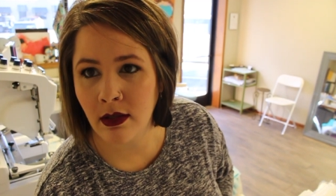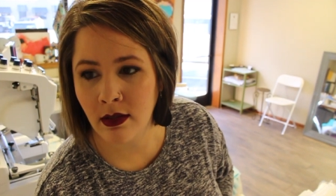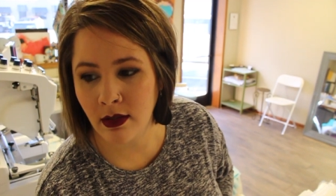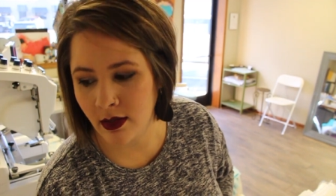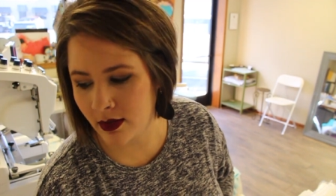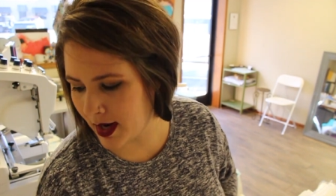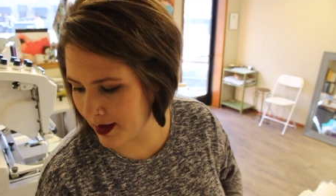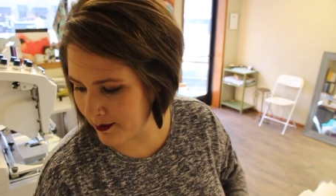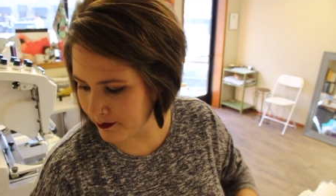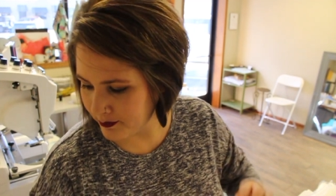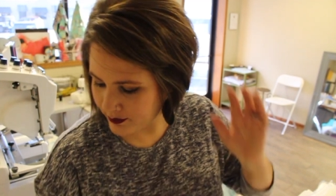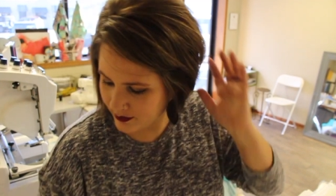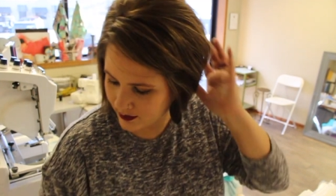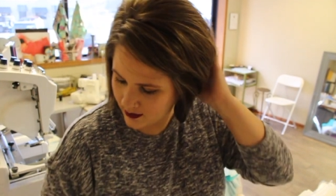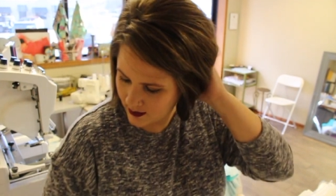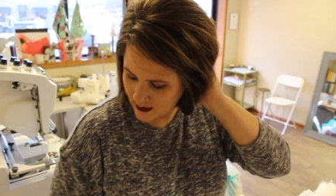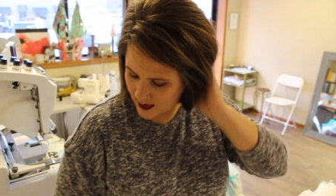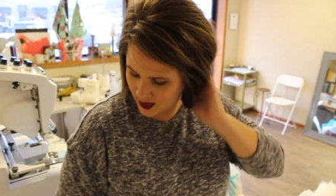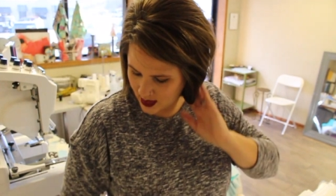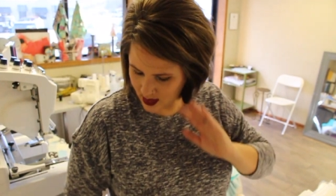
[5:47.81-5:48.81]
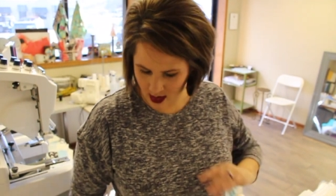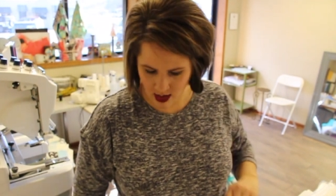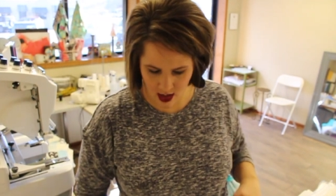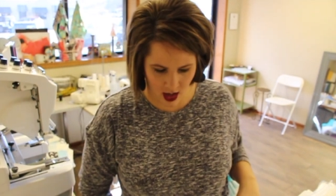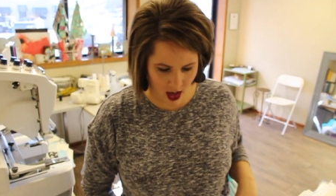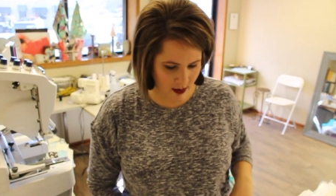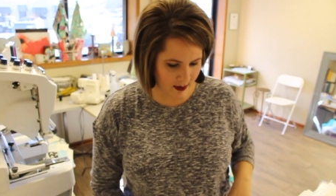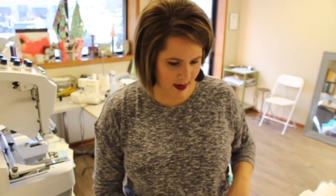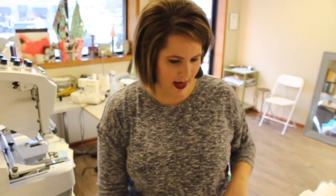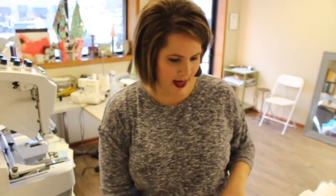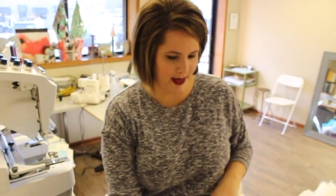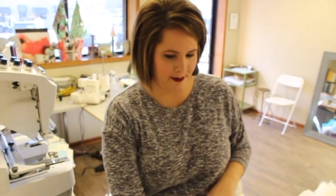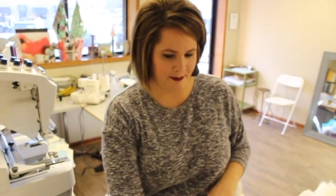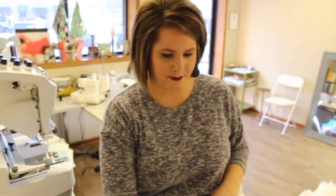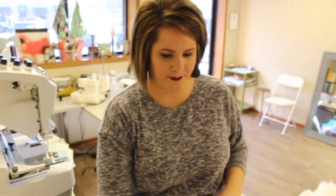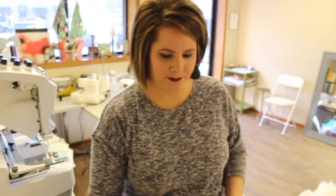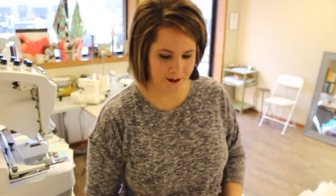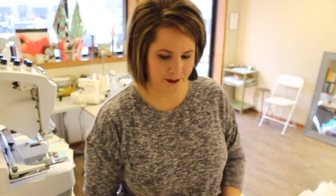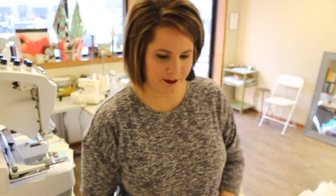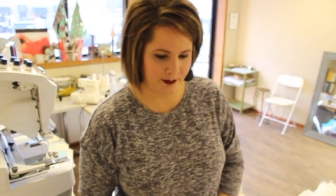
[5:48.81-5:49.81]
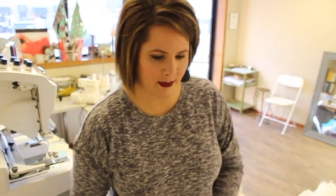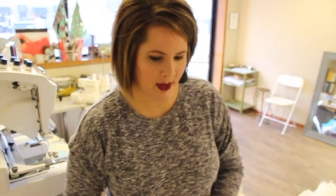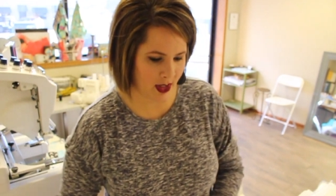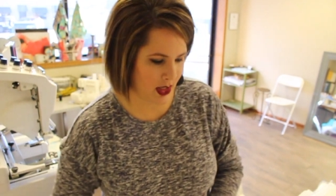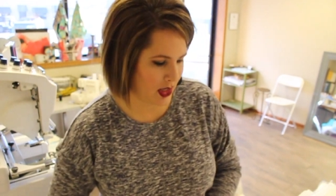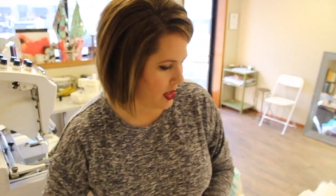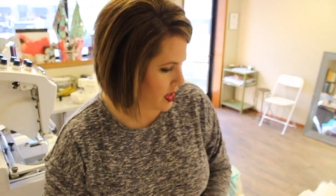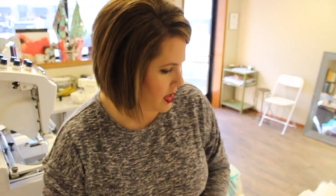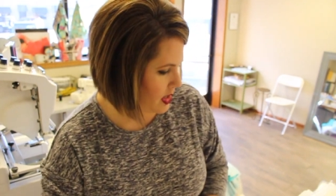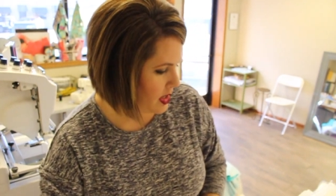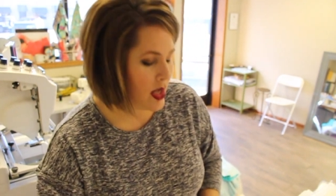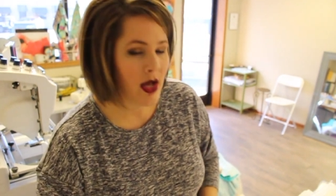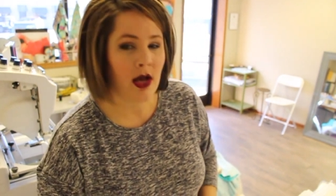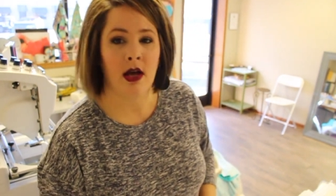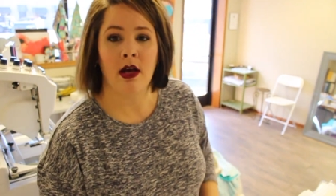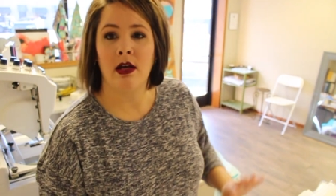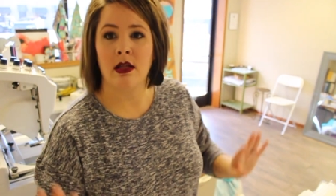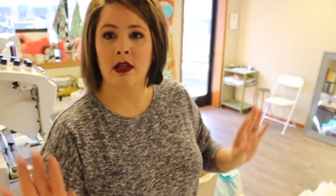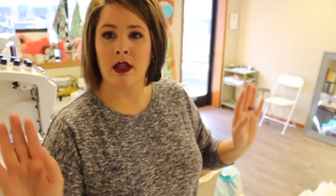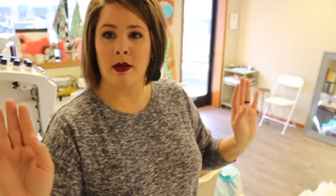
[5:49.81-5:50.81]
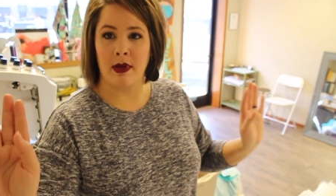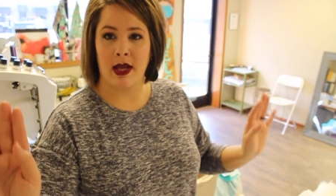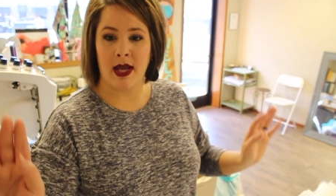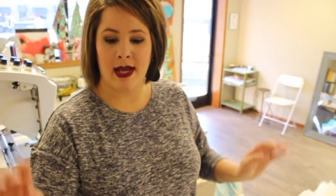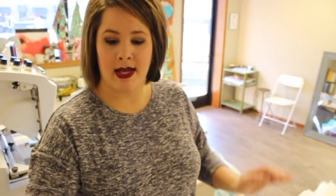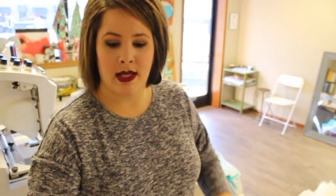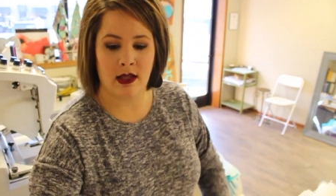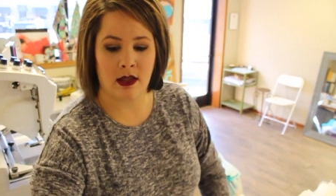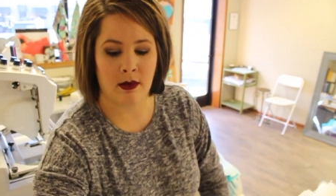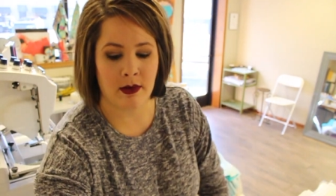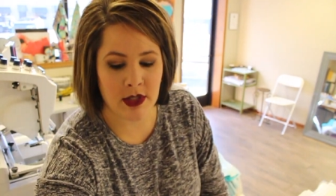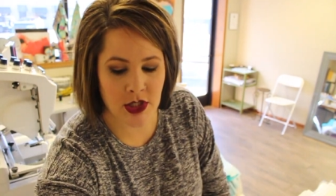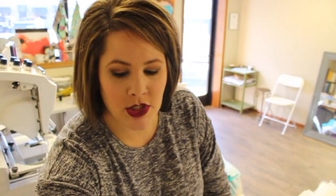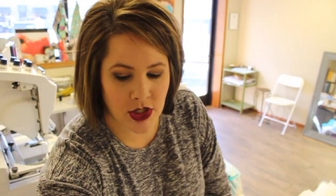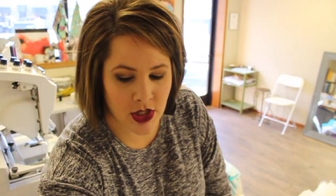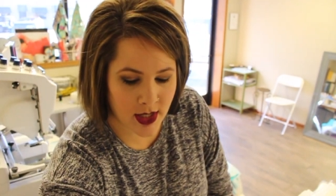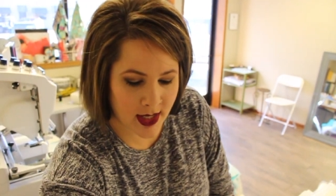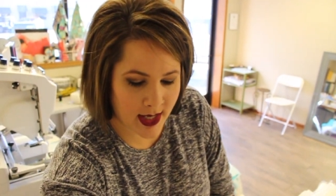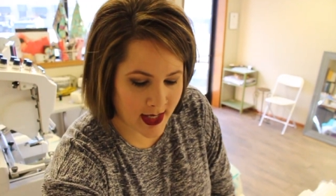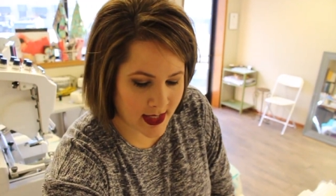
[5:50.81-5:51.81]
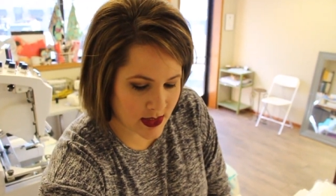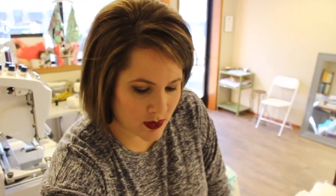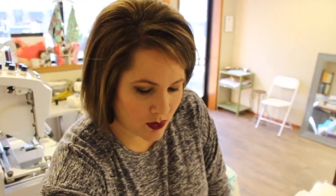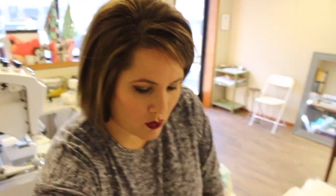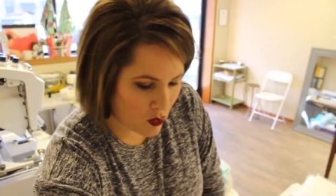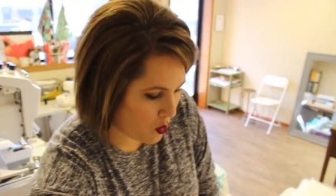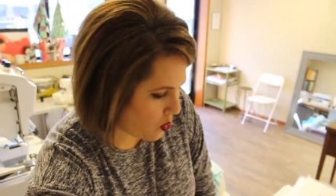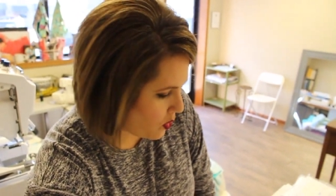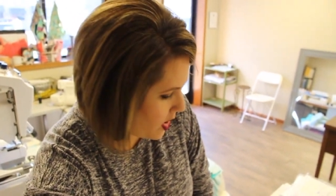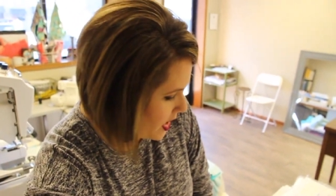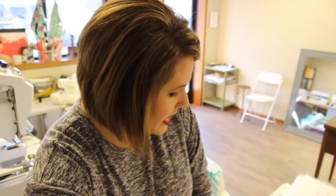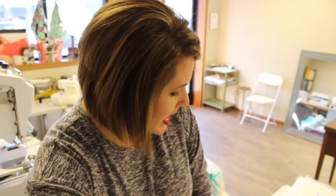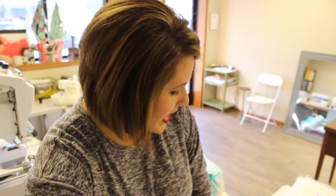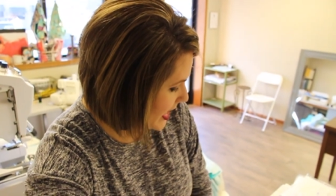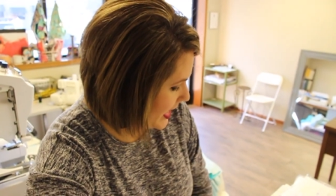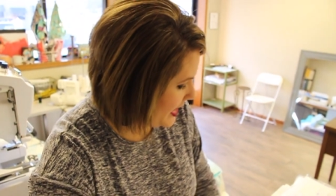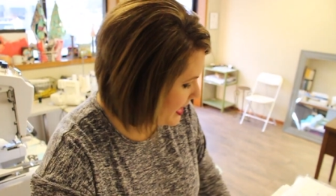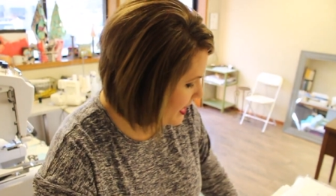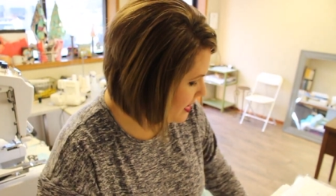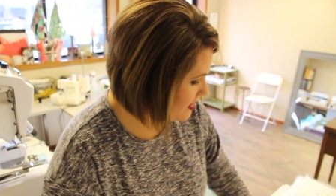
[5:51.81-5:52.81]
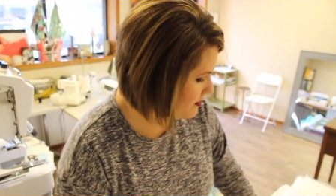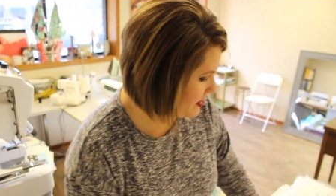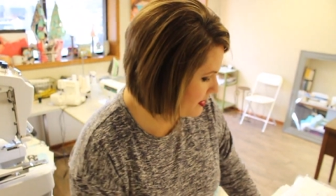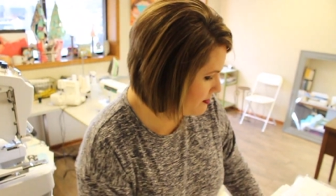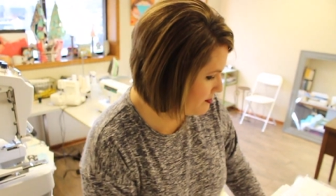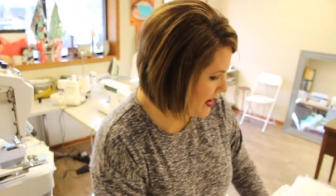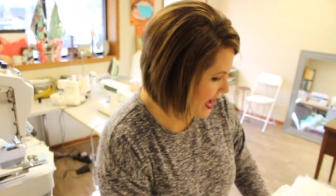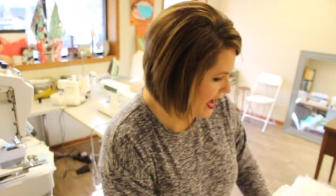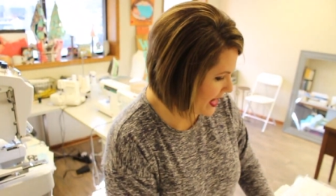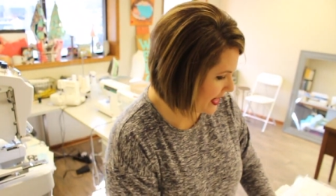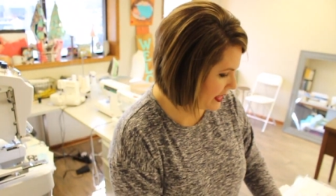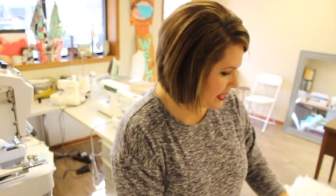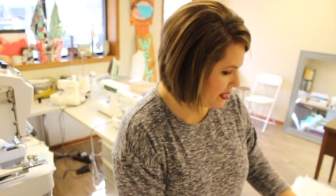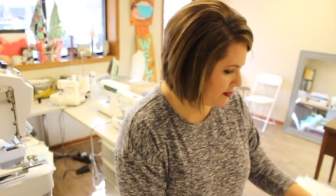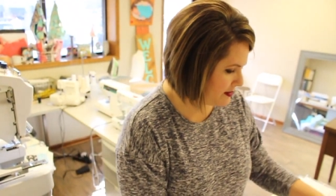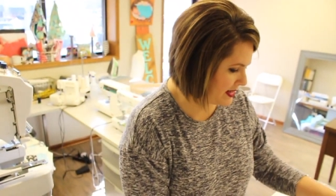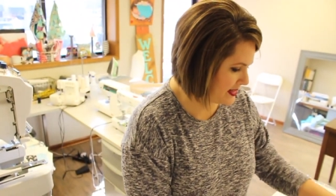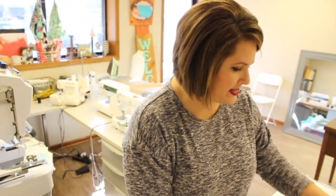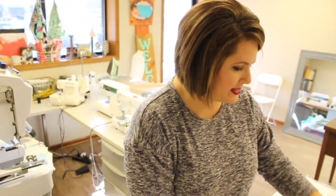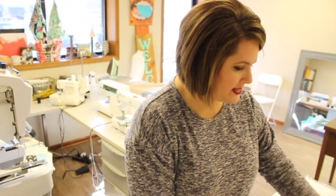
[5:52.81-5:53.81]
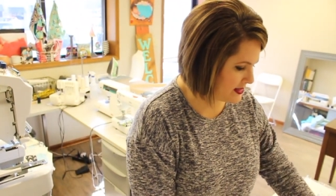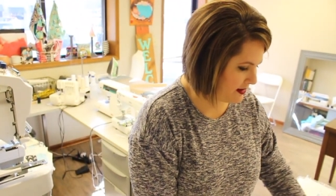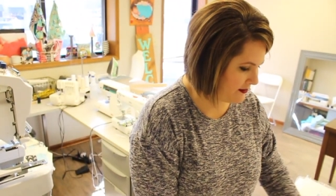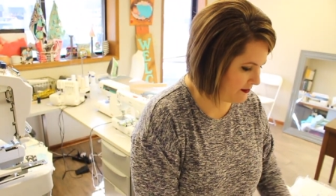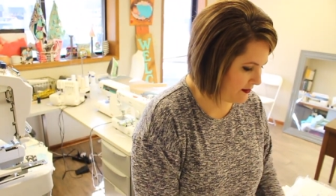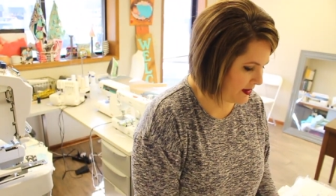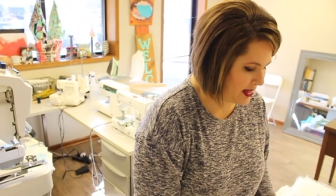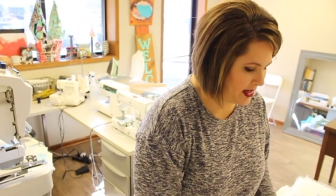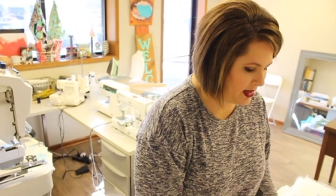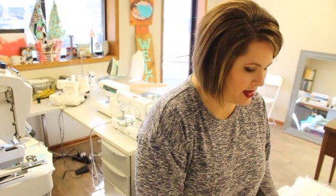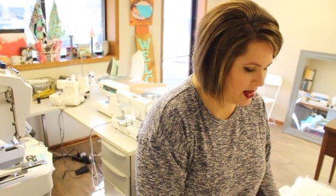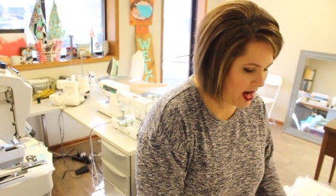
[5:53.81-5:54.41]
Okay. Alrighty. Let me show you guys what I have been packing my stuff in.